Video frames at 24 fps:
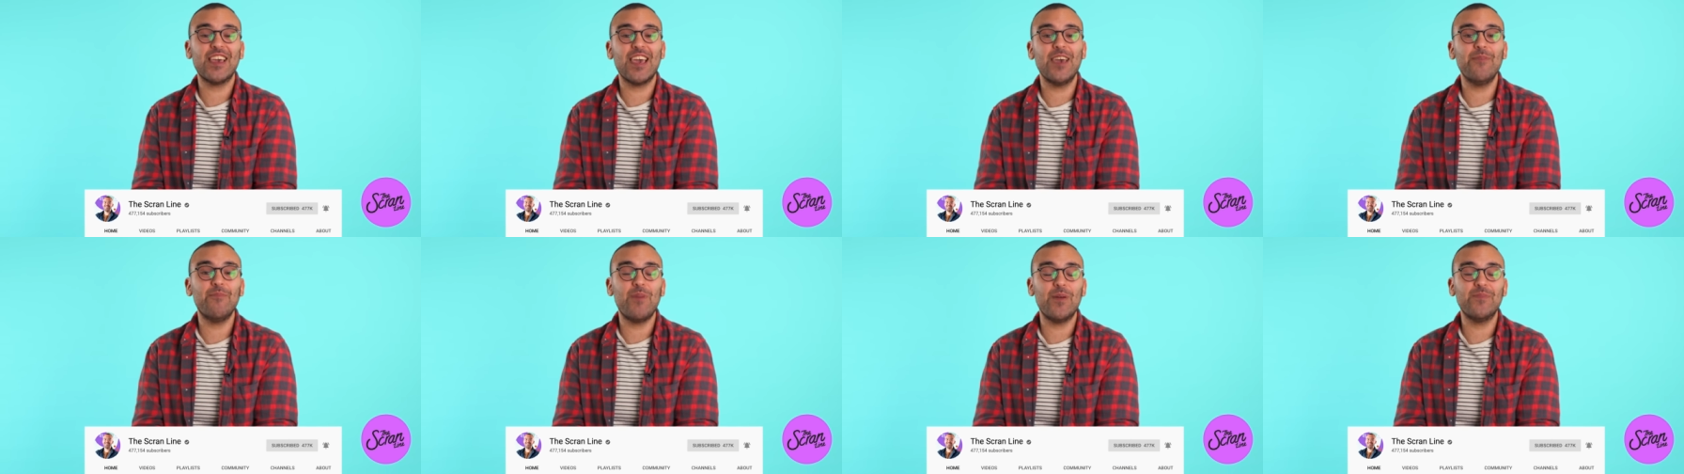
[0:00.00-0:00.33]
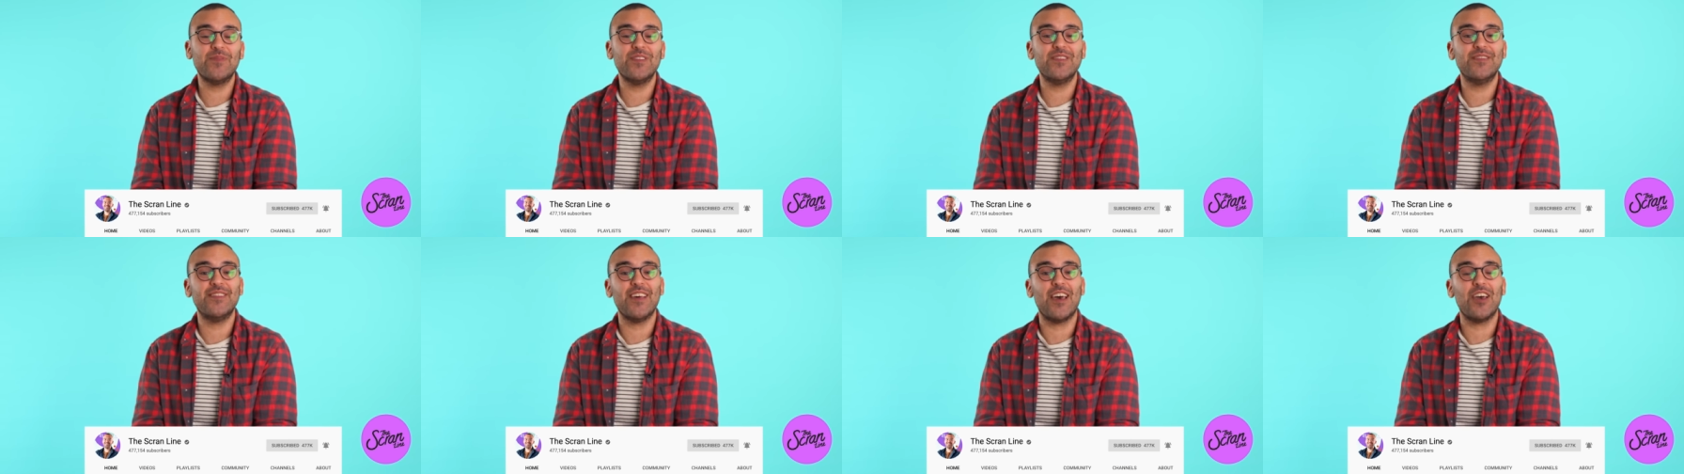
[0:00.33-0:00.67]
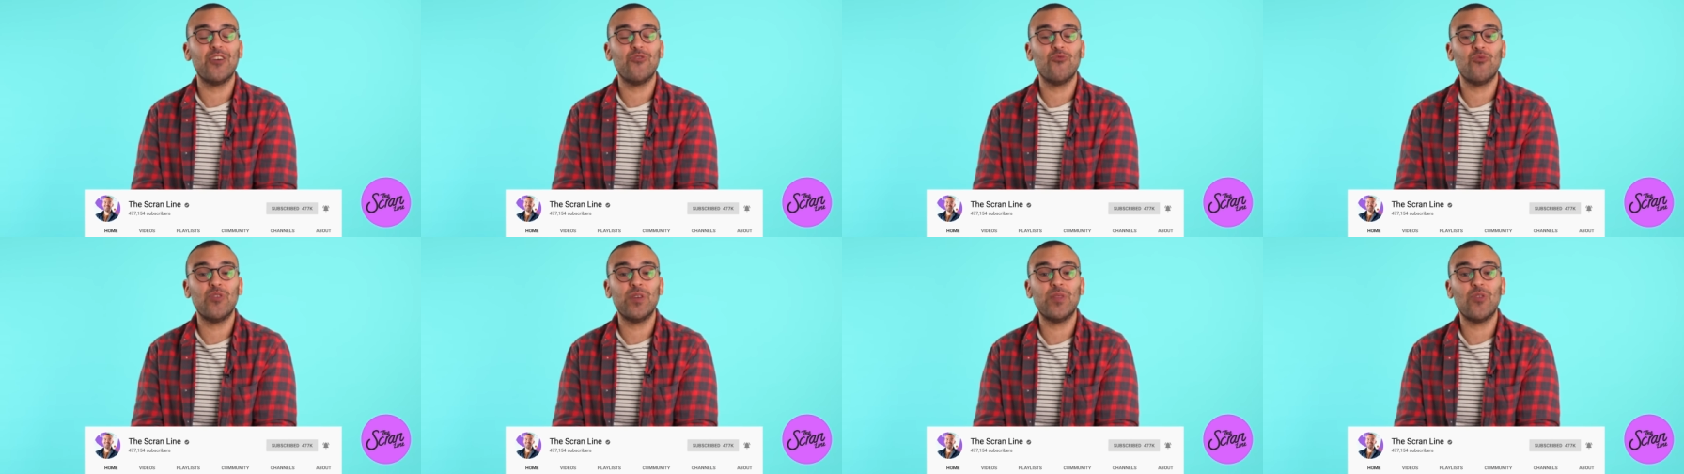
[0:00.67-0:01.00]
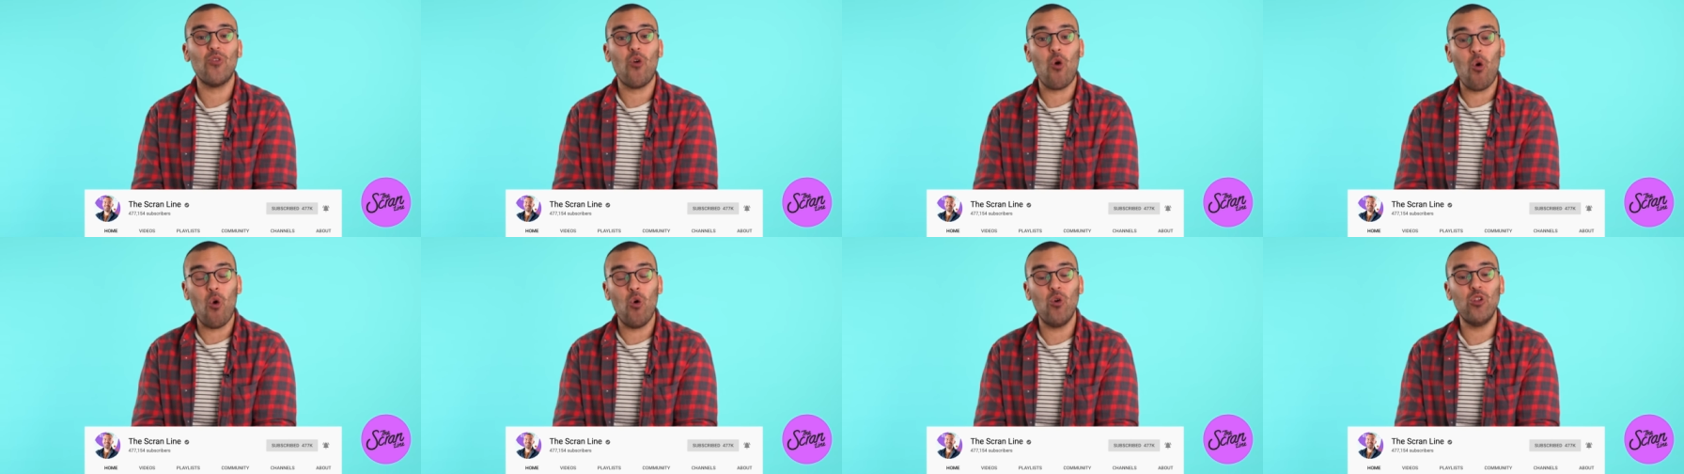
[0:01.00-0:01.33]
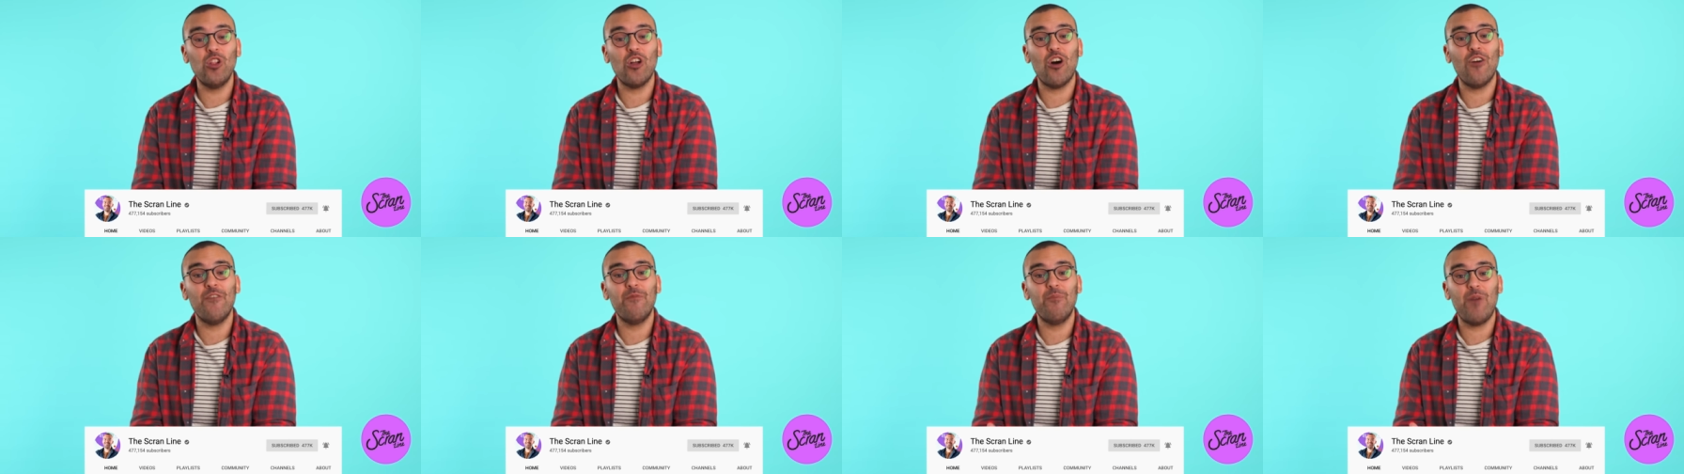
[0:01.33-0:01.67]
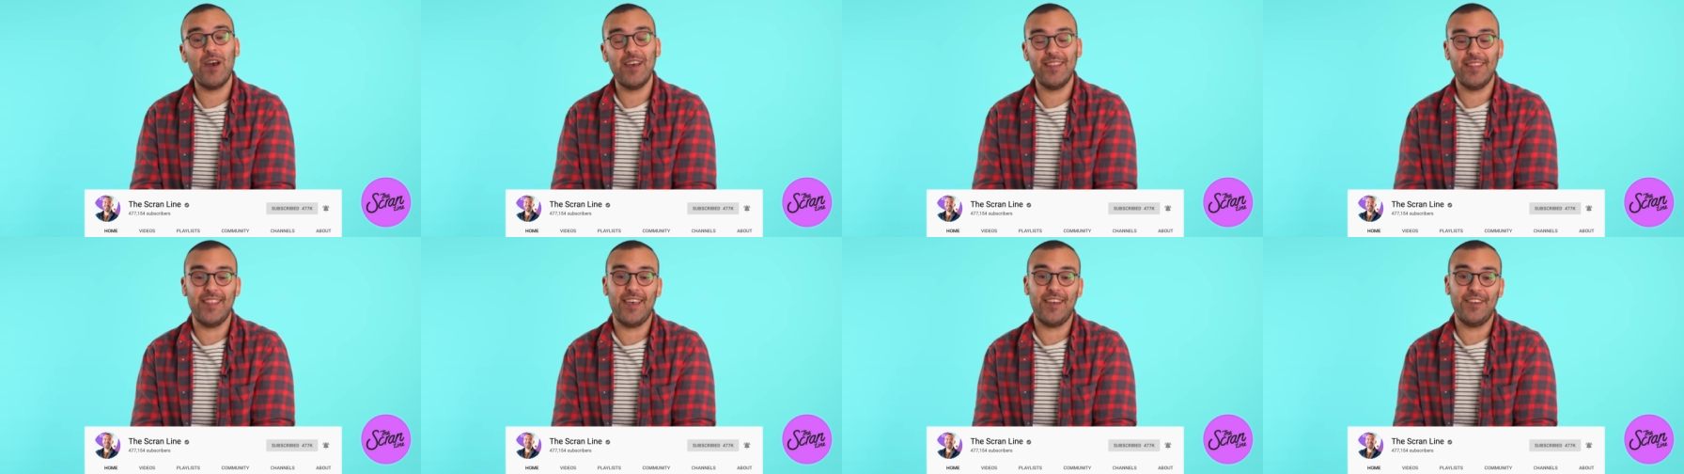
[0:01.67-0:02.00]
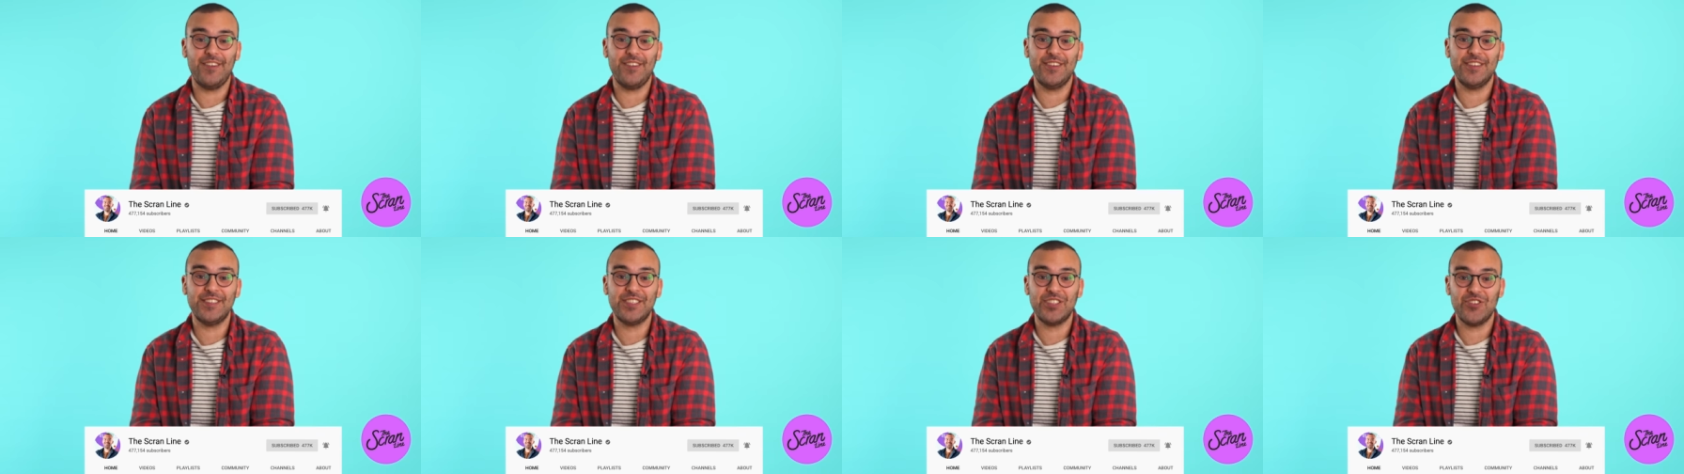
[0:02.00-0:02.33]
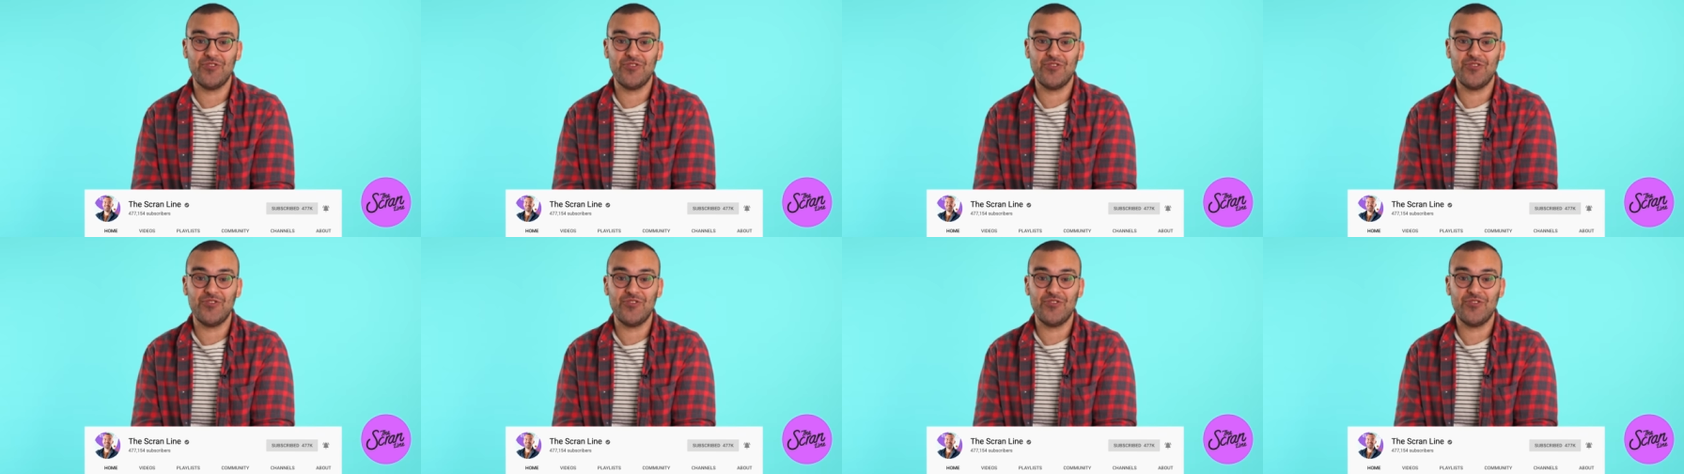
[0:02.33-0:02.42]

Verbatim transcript: keep up to date with all of my latest